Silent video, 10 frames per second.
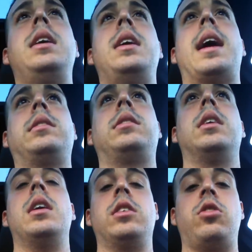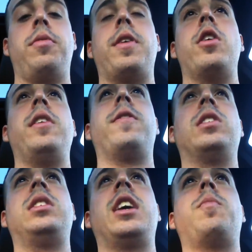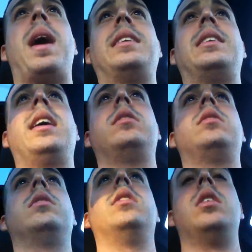Yes. 230 for a 6x6,